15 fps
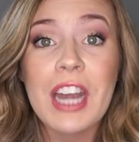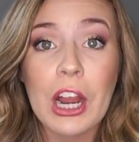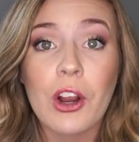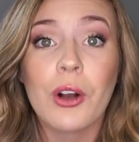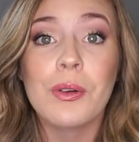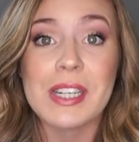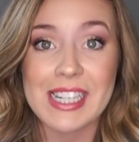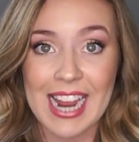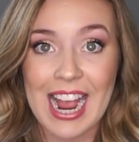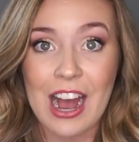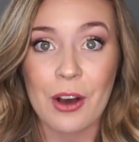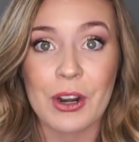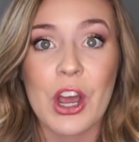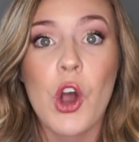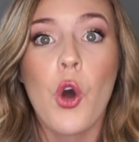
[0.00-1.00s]
narrow
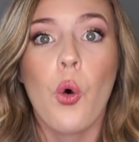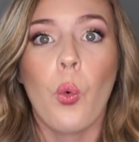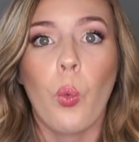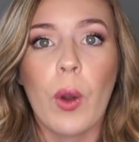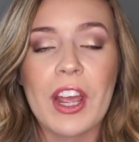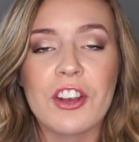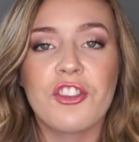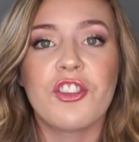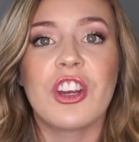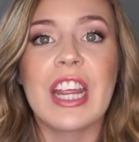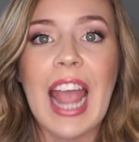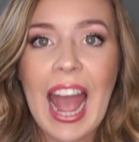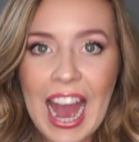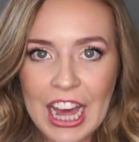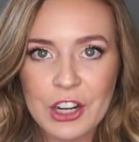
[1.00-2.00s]
down which
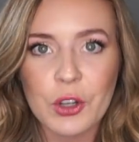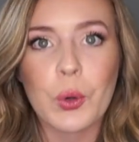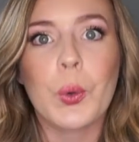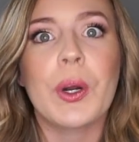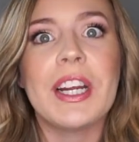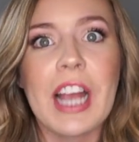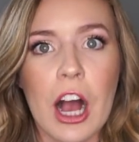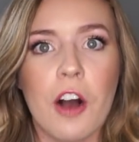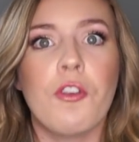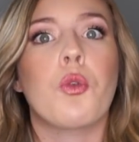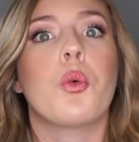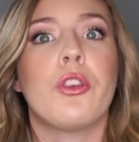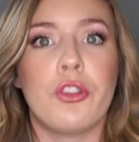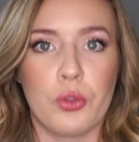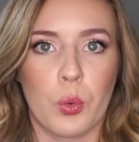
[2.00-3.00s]
category of
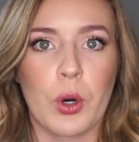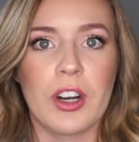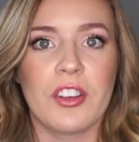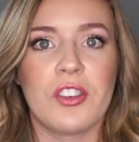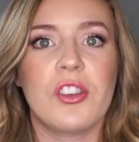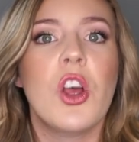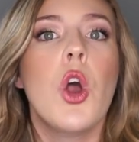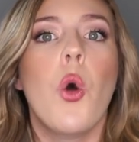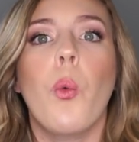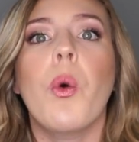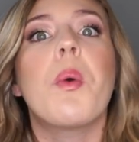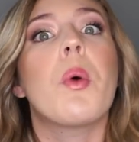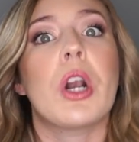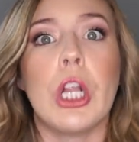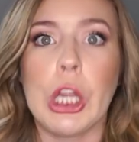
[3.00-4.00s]
resorts we
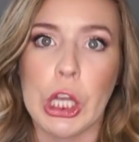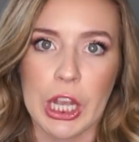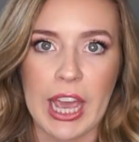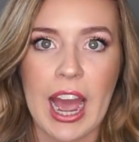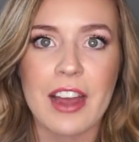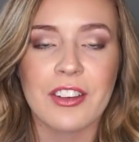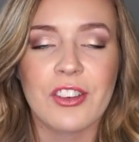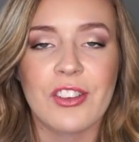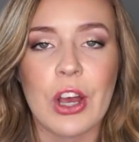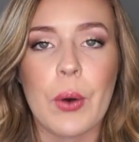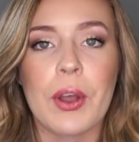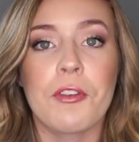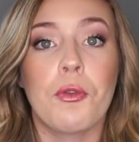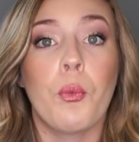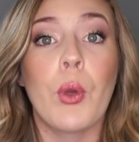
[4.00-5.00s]
wanna look at. So
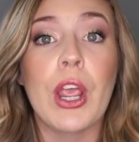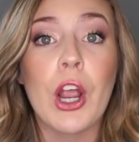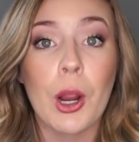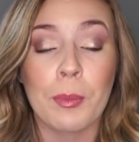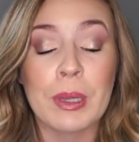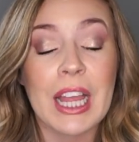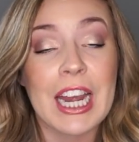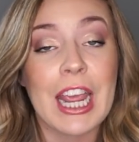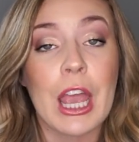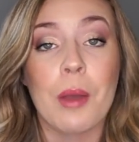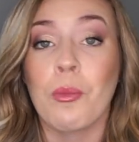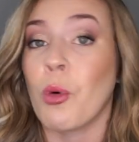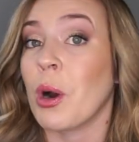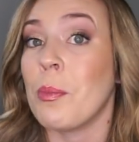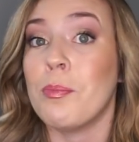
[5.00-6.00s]
if we are planning a
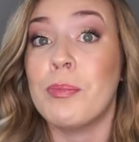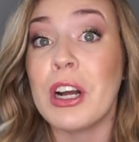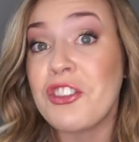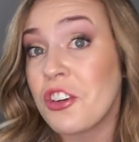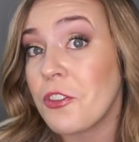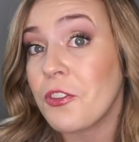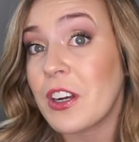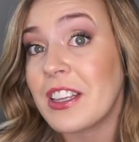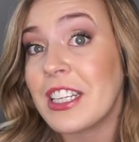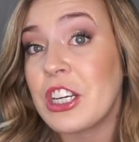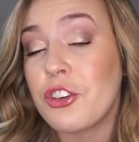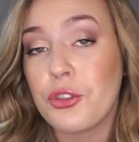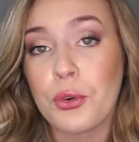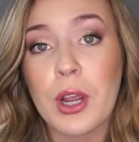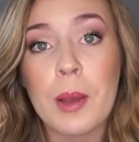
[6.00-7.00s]
more budget-friendly
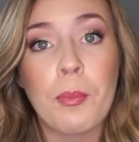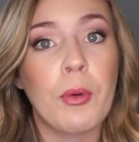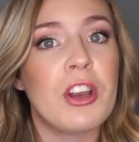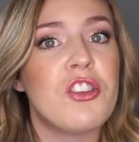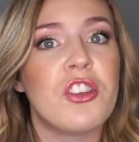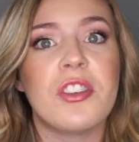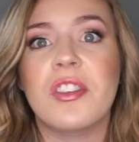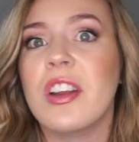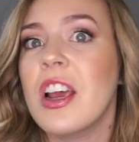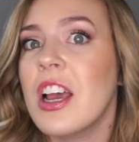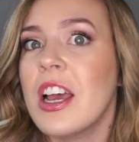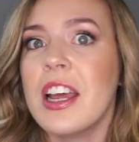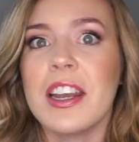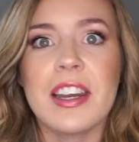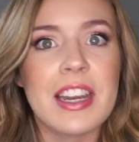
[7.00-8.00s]
trip, we just
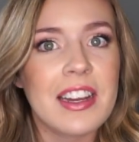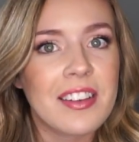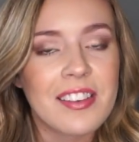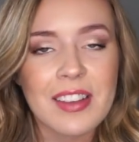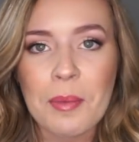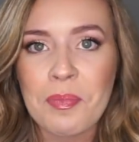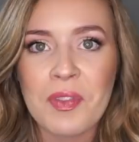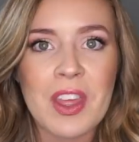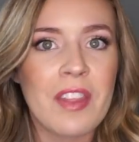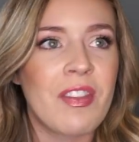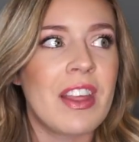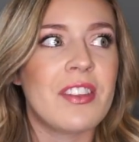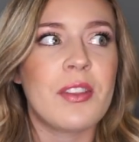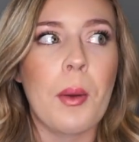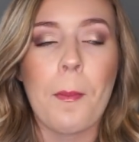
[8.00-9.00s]
need something
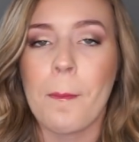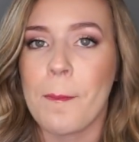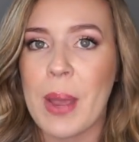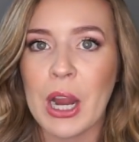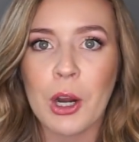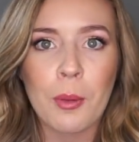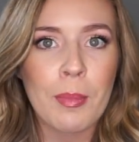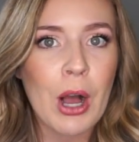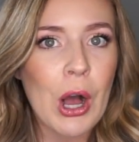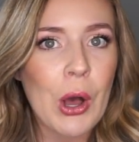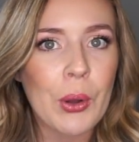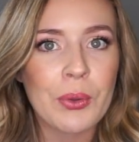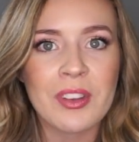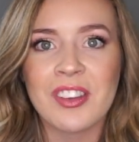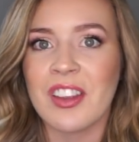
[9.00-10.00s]
that's bare
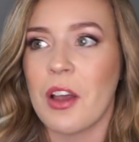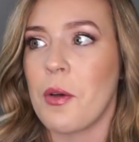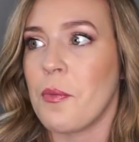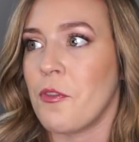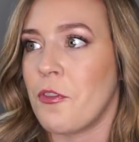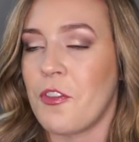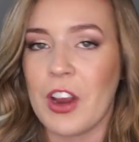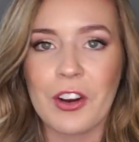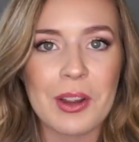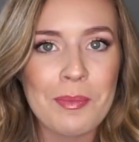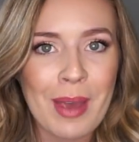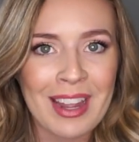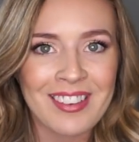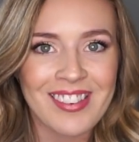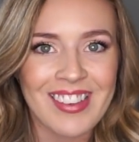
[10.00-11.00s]
bones, very
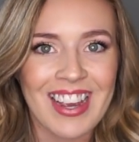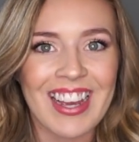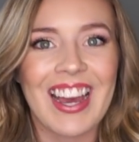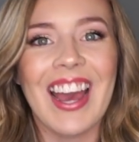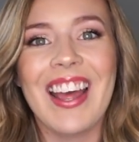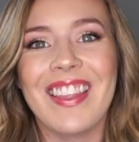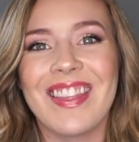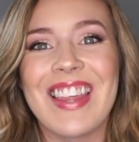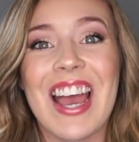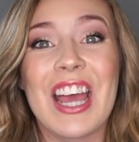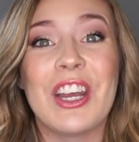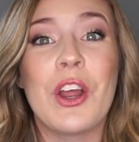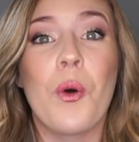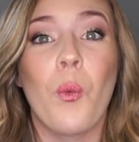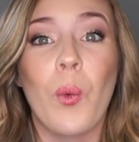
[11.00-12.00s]
basic,
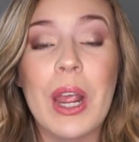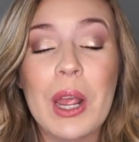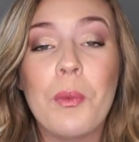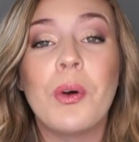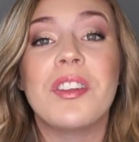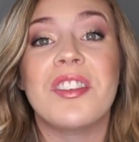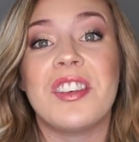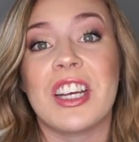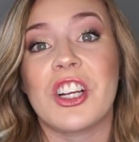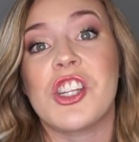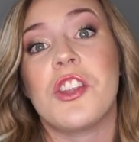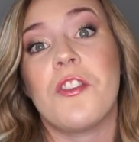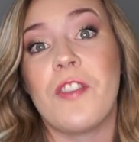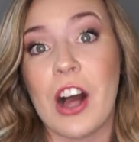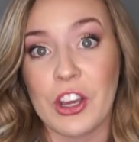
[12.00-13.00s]
then we will stick to
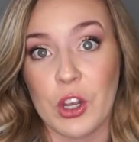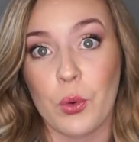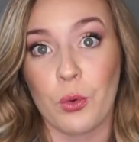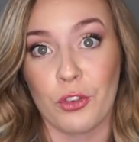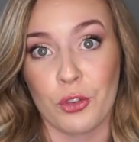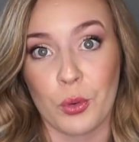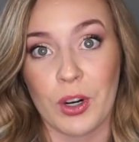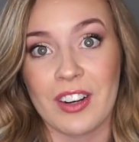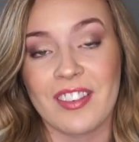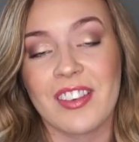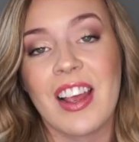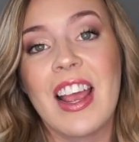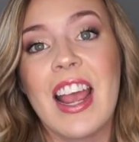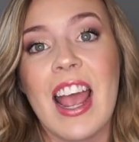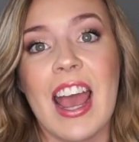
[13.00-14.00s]
the value resorts
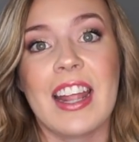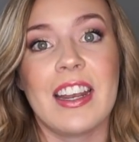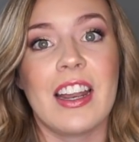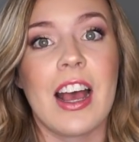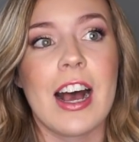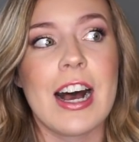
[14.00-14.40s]
and